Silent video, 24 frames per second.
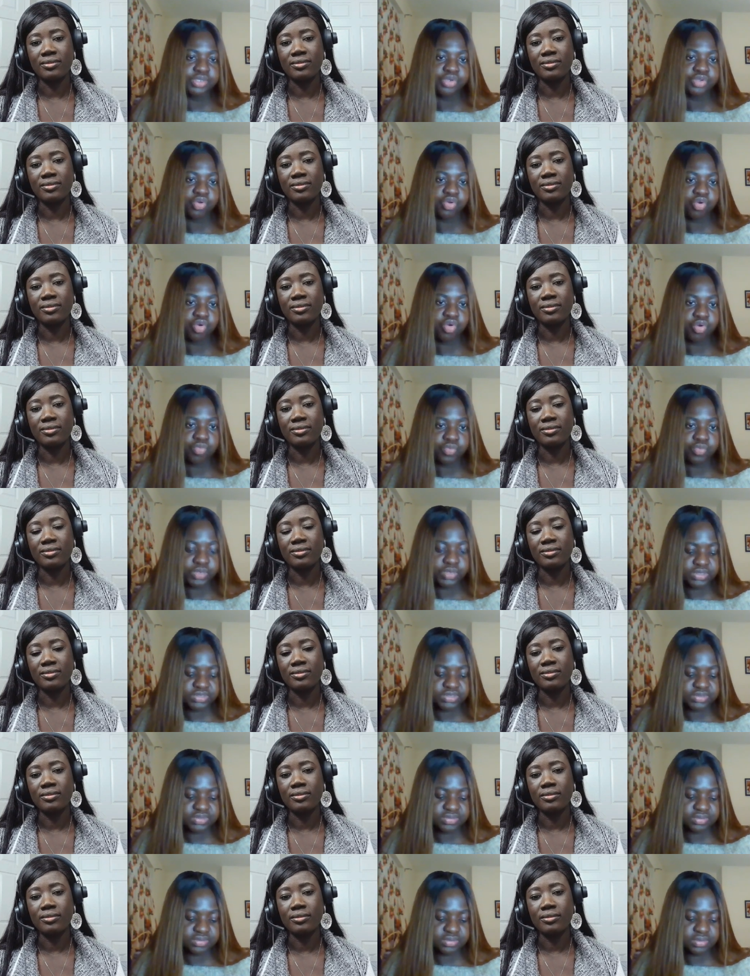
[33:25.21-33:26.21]
Speaker 1: you come
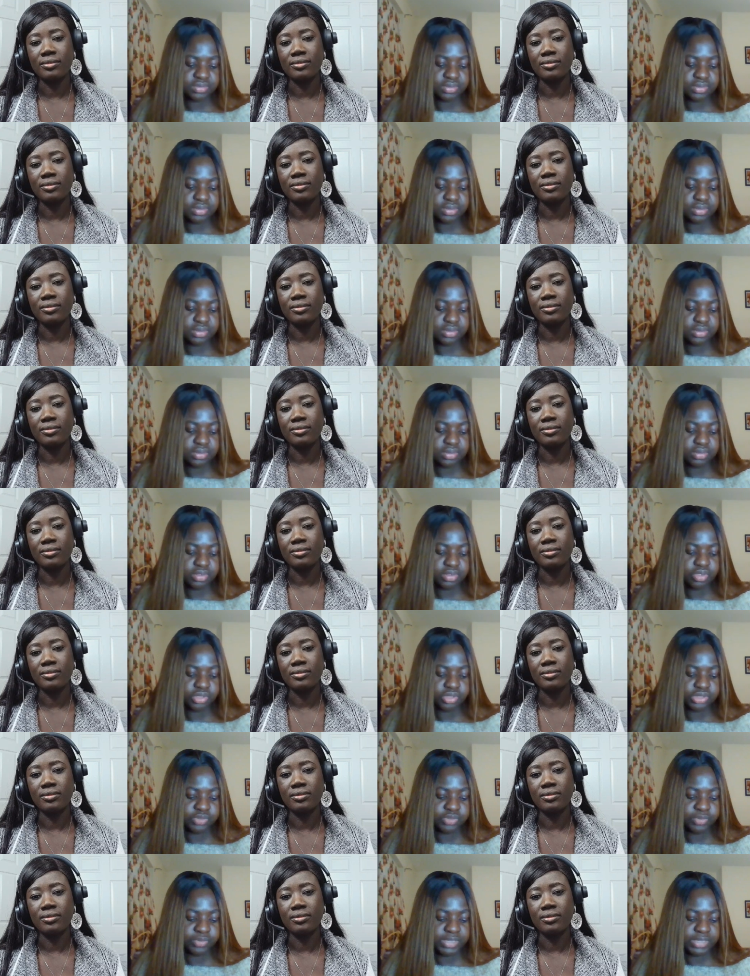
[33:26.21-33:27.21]
with
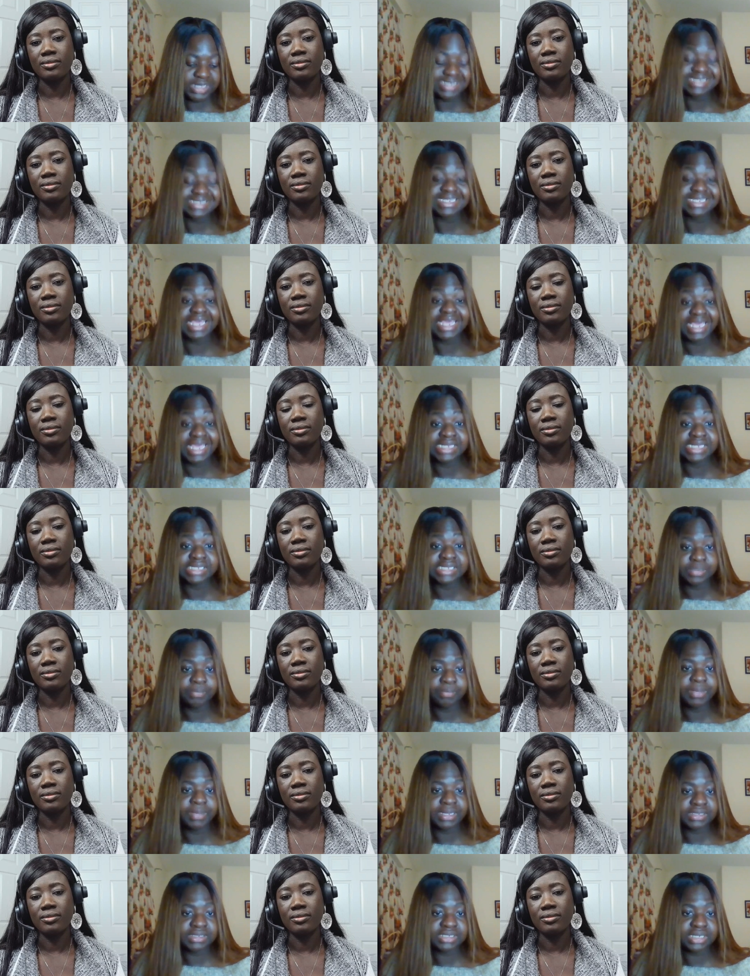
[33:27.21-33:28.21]
your a
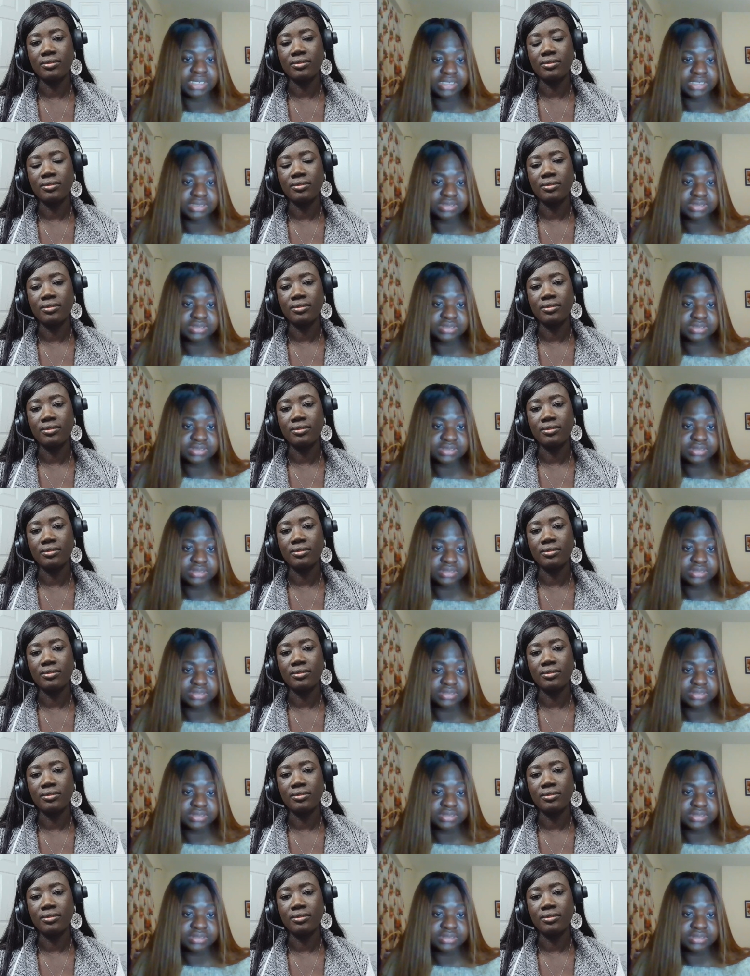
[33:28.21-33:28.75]
dependent.